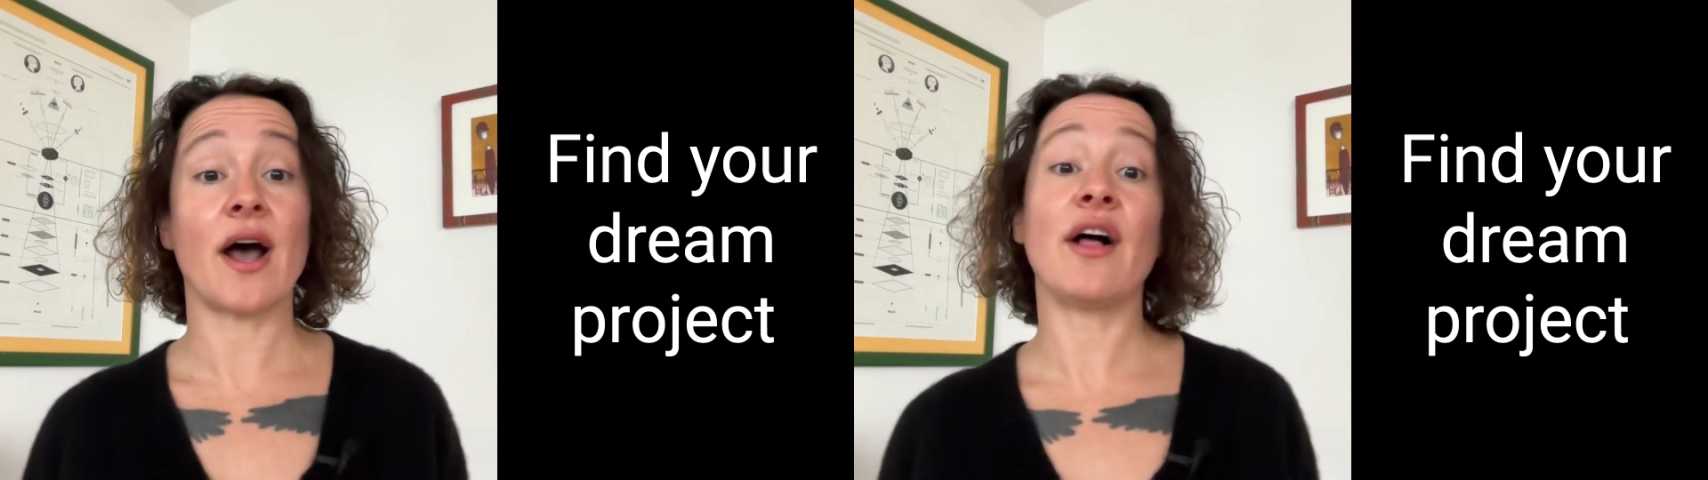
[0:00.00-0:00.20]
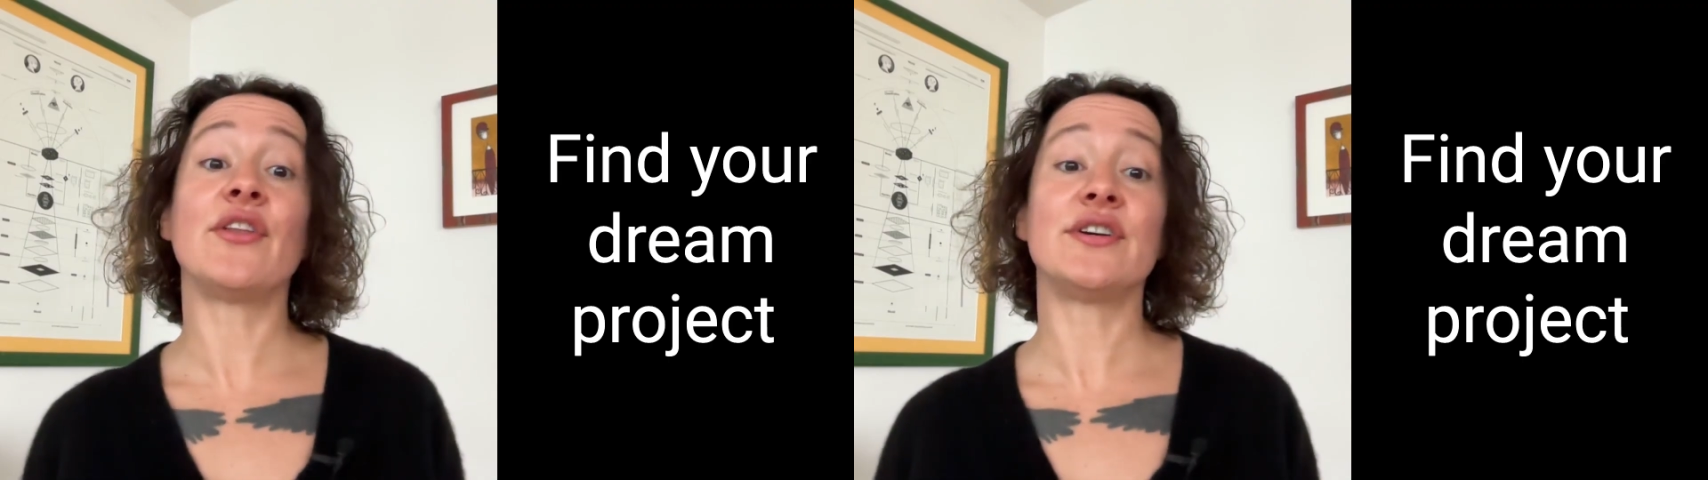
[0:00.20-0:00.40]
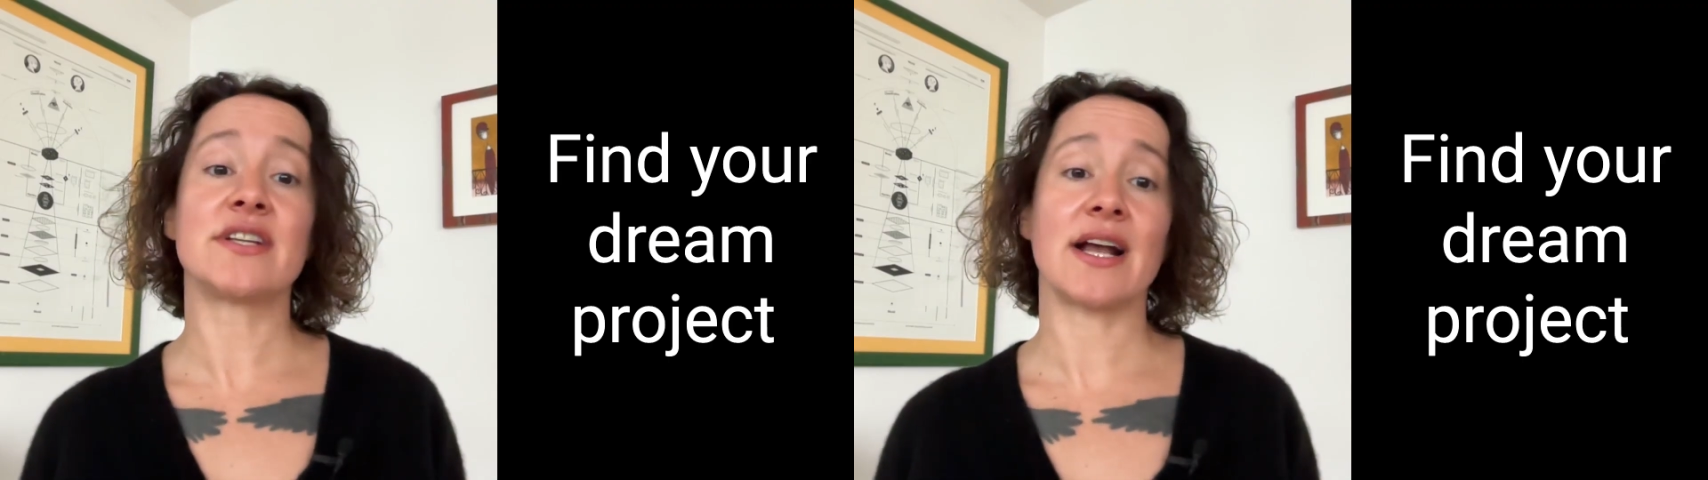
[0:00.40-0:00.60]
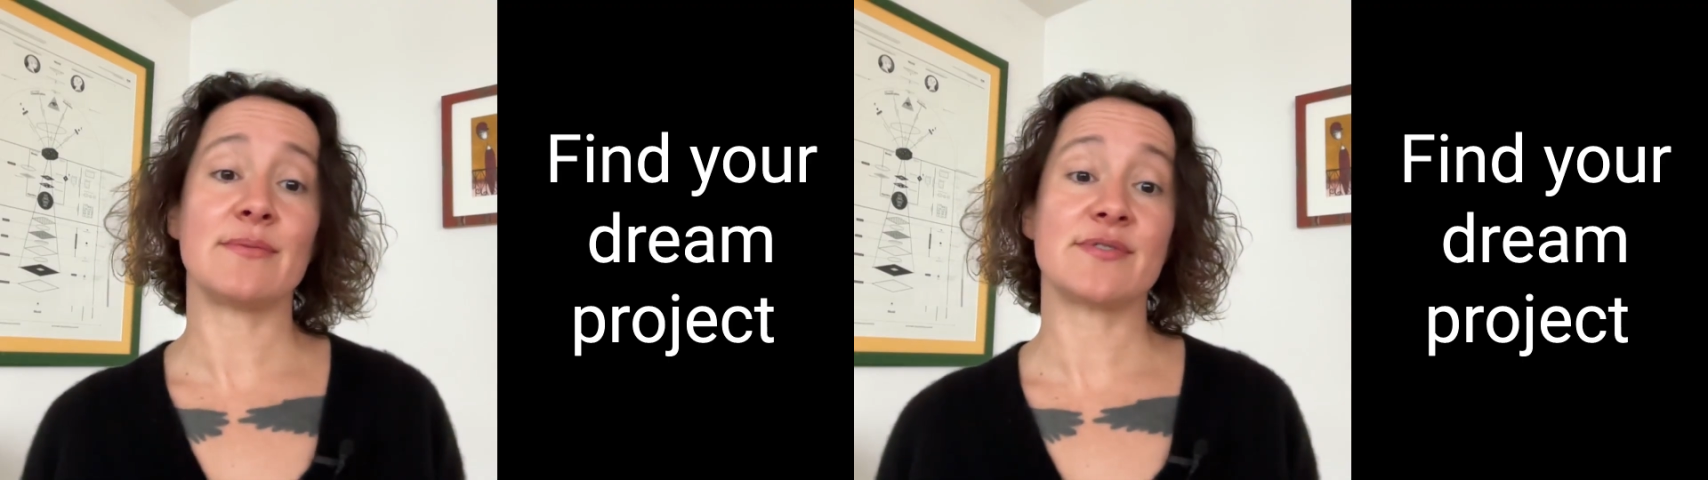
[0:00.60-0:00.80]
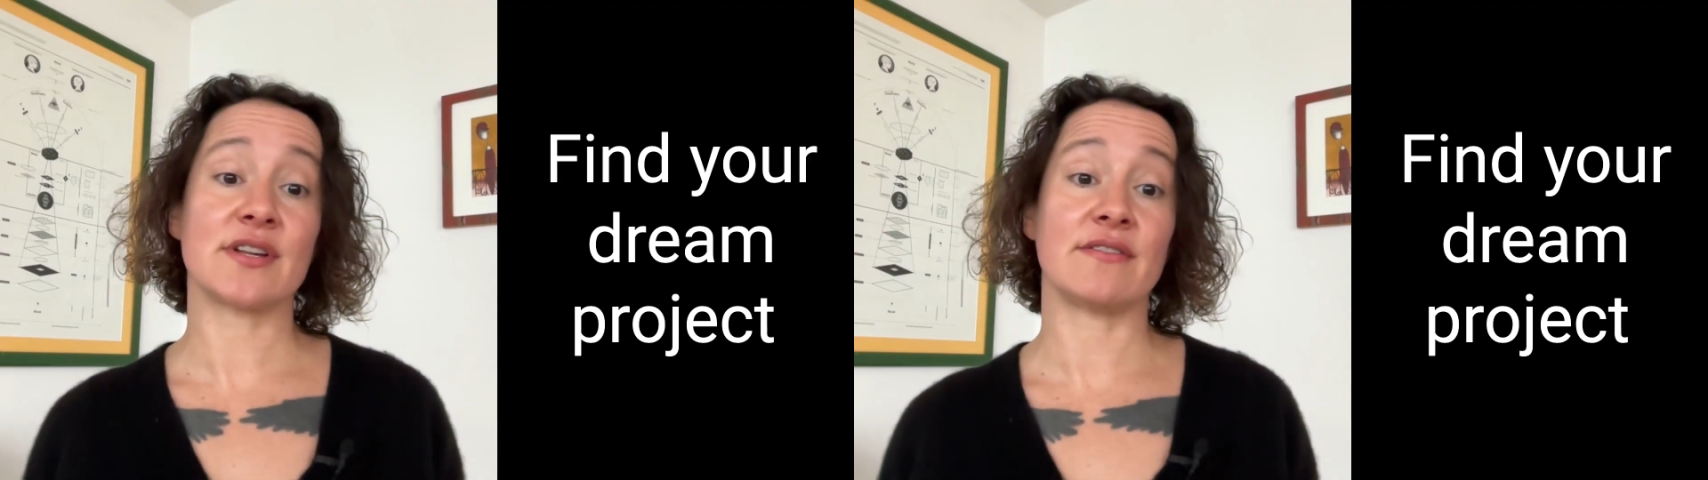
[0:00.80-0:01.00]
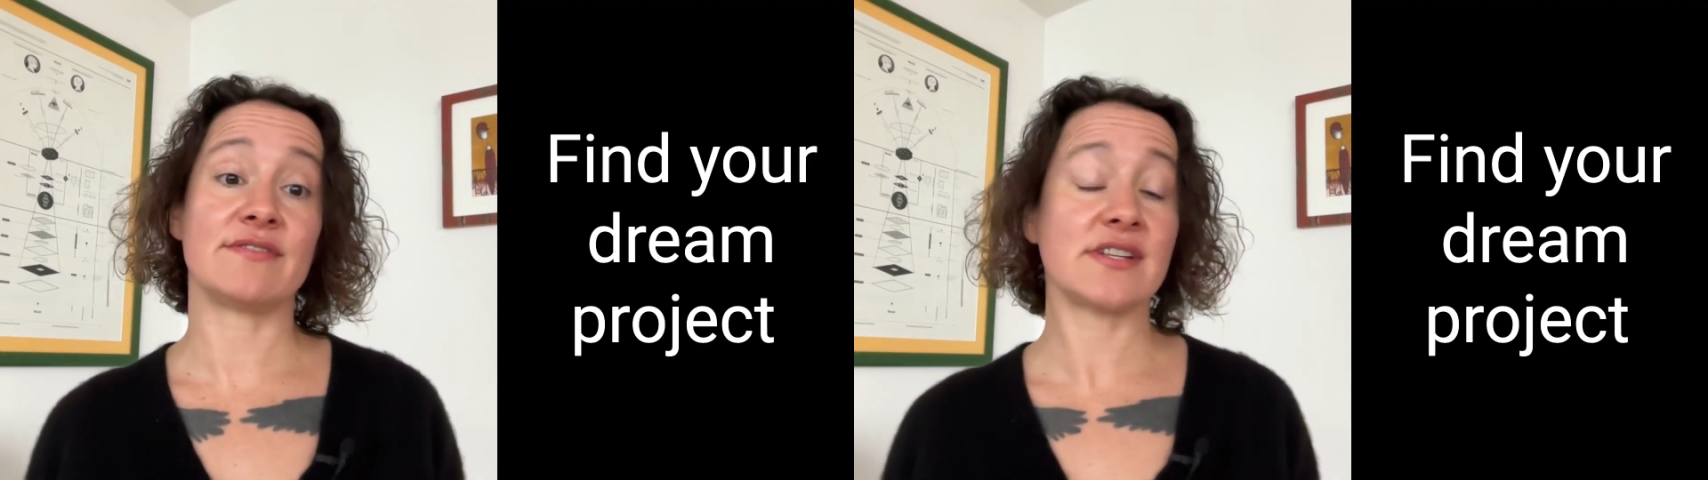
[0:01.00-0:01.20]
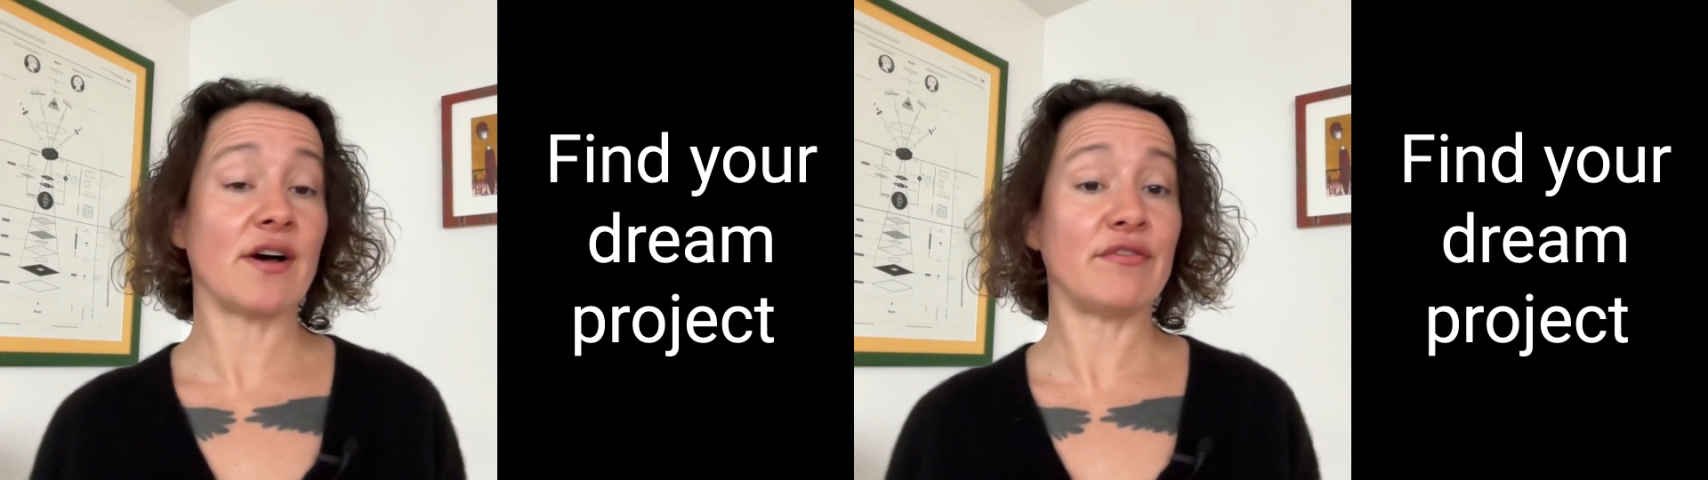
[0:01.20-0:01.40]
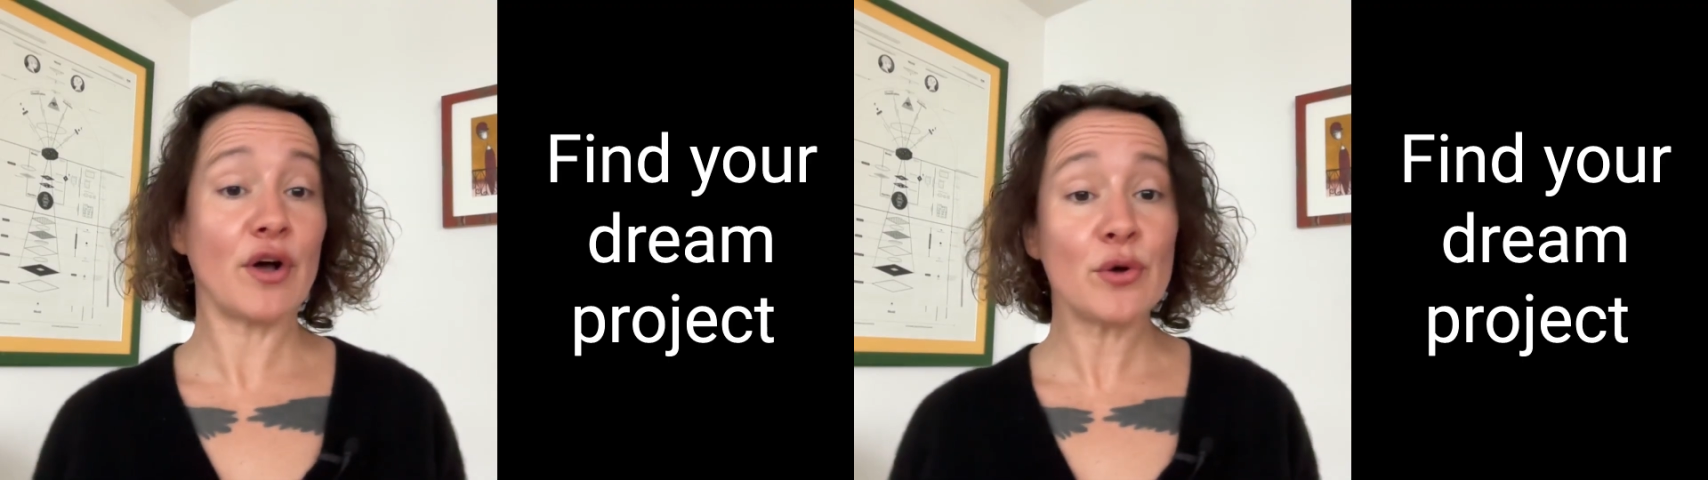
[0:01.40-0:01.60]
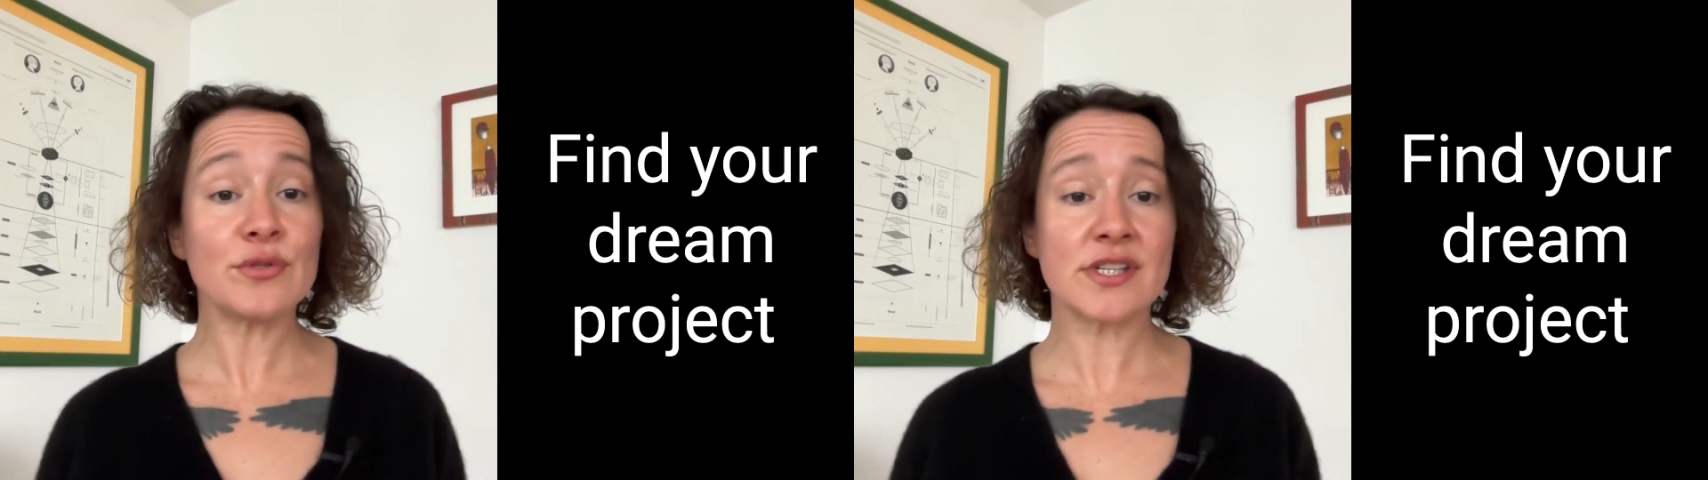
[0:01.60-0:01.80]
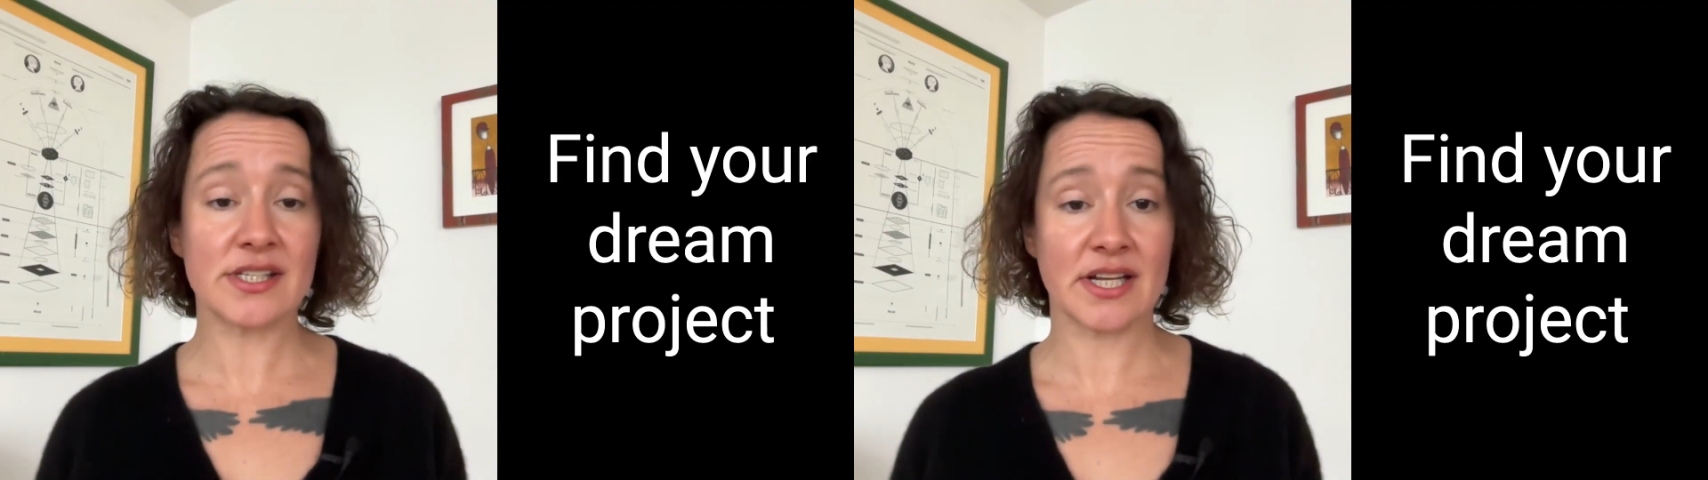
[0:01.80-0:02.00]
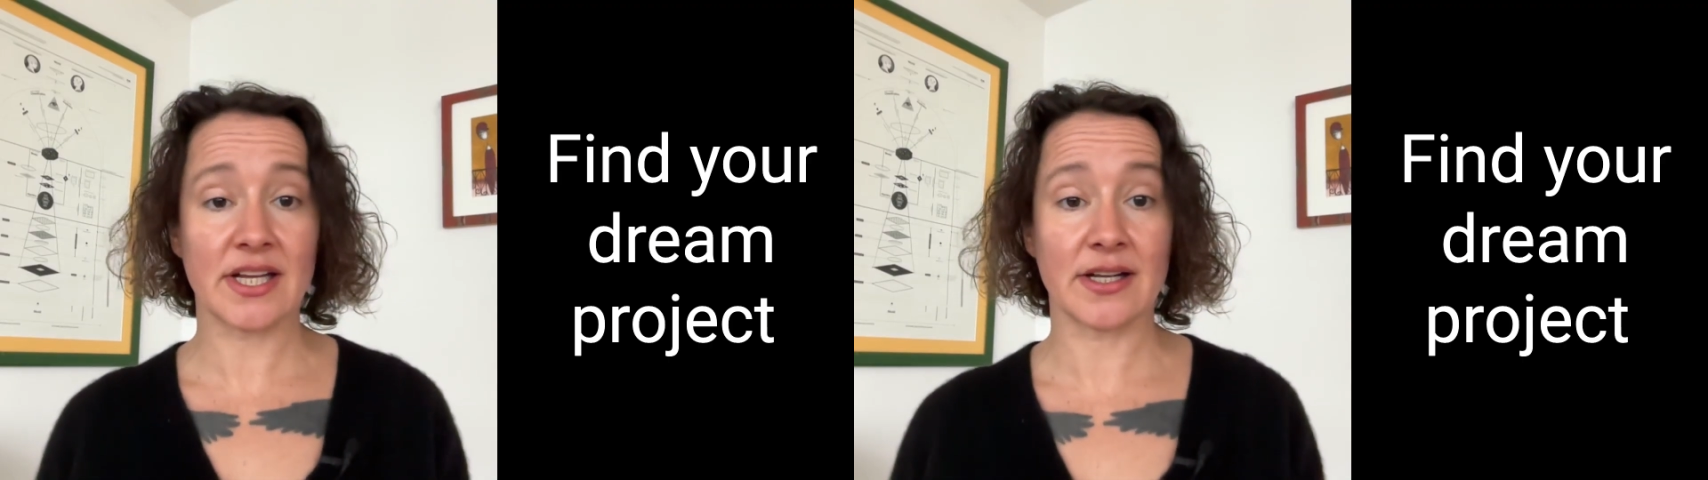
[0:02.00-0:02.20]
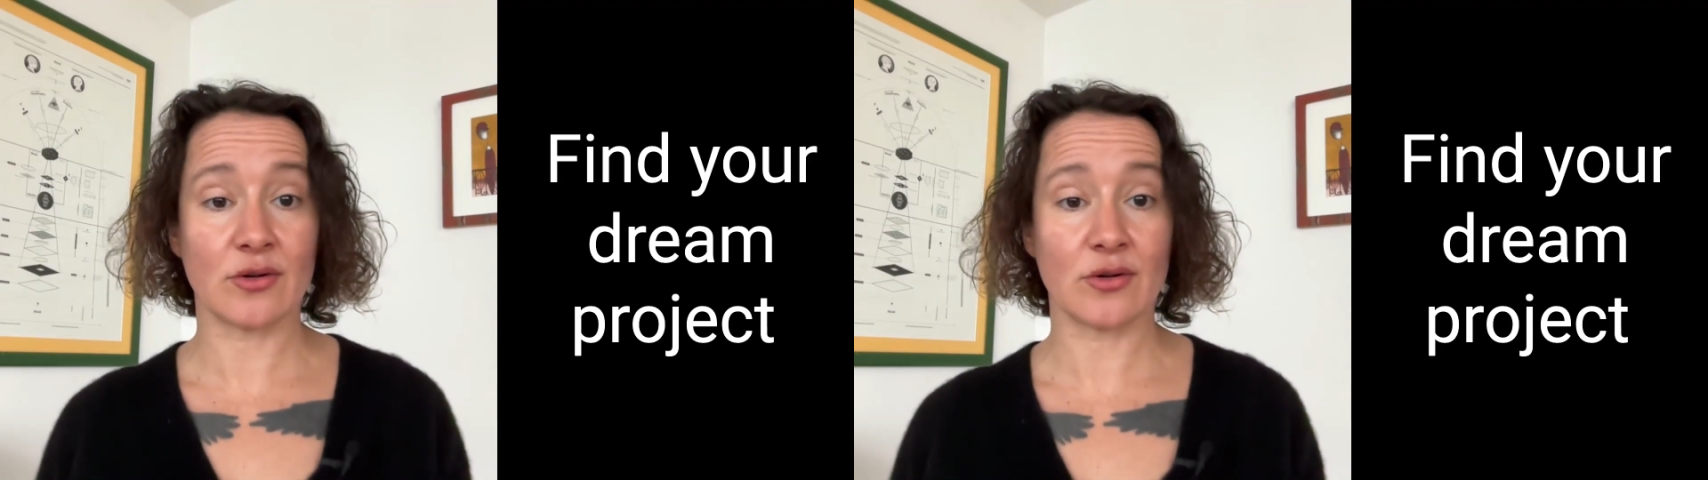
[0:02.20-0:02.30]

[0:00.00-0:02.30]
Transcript: other types of self-hosting